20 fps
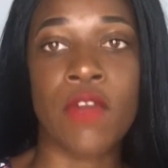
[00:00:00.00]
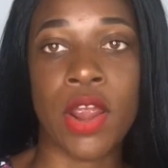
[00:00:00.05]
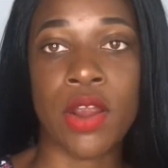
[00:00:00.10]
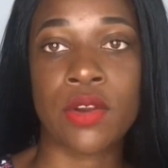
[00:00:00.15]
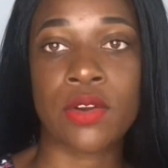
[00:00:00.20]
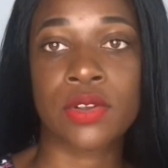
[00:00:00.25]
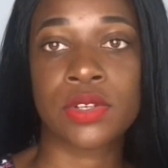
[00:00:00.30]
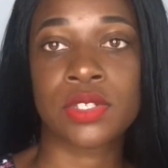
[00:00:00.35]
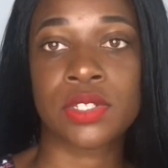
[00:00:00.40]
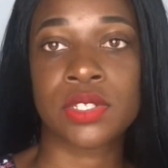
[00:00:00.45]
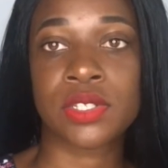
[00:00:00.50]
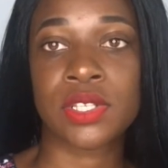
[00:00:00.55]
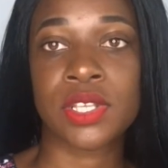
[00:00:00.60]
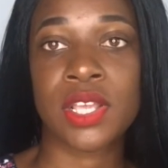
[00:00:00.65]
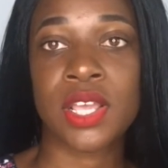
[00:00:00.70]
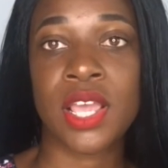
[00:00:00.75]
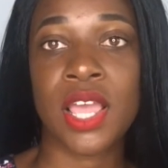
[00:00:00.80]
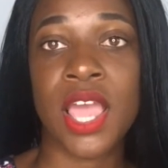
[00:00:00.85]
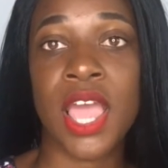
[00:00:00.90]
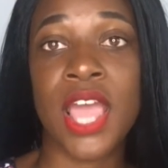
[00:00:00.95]
verse,
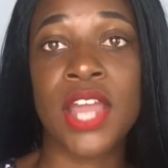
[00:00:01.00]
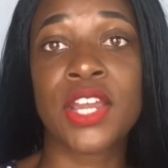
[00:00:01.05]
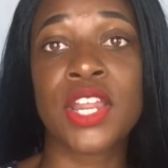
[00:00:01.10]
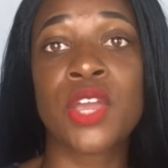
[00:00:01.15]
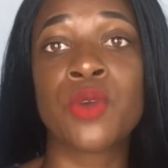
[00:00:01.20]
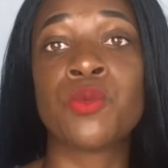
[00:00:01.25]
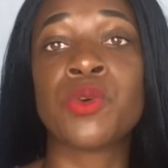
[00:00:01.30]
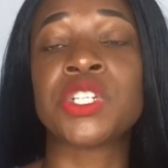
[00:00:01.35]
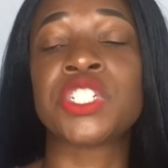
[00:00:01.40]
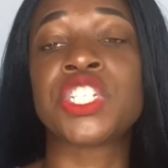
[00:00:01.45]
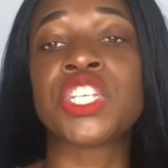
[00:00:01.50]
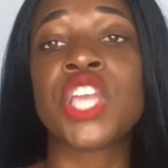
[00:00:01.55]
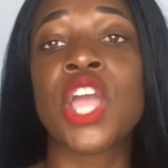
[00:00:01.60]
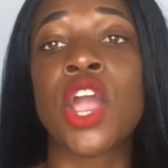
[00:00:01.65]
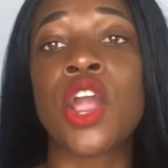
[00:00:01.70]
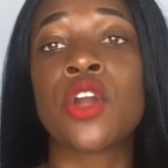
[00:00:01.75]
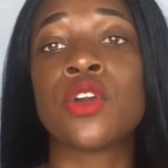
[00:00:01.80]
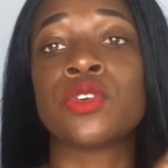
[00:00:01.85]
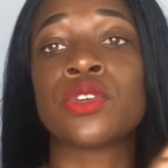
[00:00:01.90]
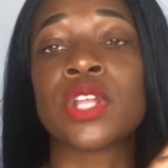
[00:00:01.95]
and then when she
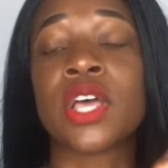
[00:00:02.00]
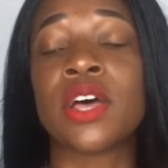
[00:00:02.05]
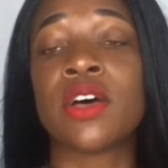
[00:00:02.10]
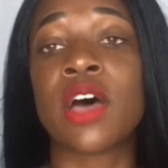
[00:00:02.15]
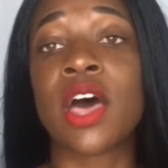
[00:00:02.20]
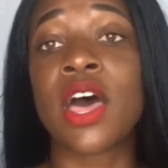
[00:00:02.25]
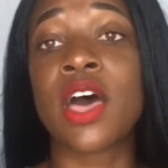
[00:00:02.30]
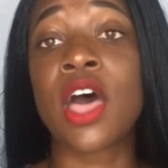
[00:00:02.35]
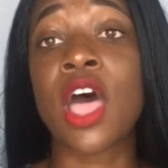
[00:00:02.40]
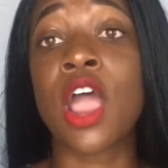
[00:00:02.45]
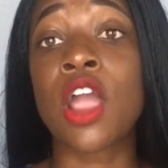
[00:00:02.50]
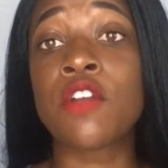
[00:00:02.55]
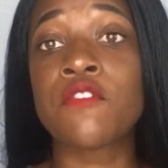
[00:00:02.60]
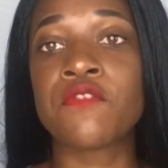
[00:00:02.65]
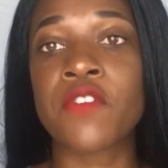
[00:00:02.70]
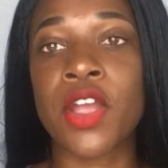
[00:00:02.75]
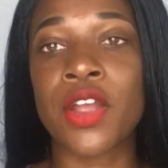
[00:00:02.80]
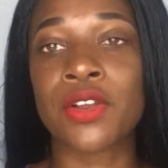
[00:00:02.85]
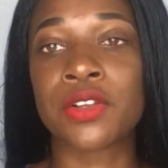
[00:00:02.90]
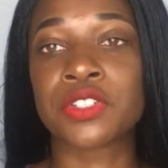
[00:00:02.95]
heard
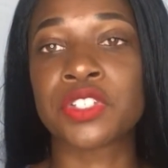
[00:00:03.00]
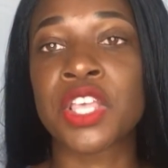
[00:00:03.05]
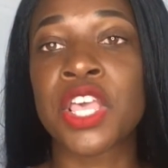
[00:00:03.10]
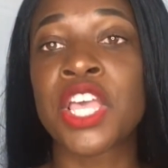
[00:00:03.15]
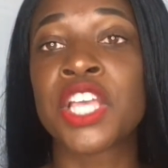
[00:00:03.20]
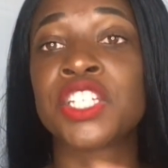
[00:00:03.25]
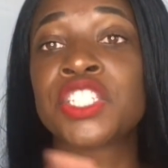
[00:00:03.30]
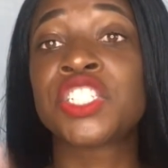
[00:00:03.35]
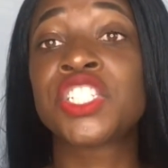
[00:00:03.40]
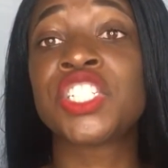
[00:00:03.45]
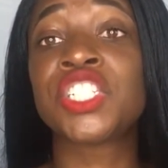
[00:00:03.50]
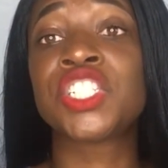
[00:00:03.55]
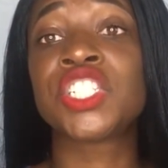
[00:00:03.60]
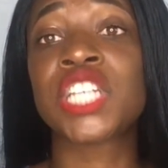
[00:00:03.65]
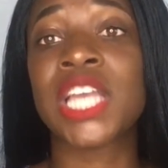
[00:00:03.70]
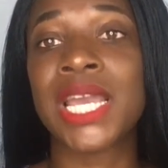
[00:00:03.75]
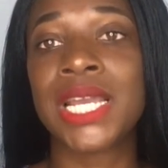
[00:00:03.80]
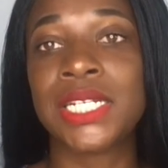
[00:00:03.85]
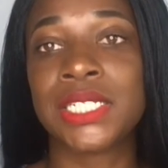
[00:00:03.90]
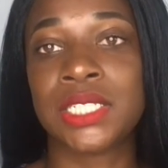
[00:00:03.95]
her verse, she
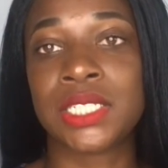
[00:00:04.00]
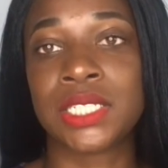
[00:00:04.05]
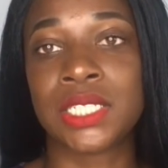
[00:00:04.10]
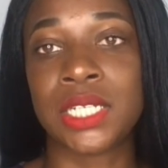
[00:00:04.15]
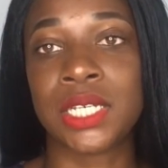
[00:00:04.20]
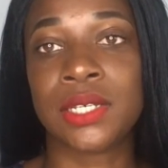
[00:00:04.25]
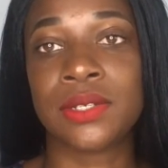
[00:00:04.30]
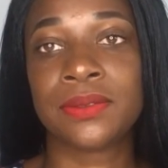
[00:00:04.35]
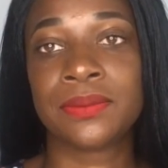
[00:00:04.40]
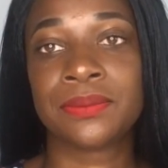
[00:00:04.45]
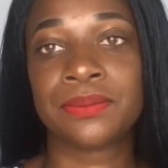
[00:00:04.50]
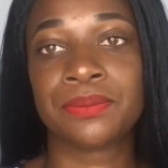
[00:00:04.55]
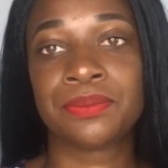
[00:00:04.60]
changed it.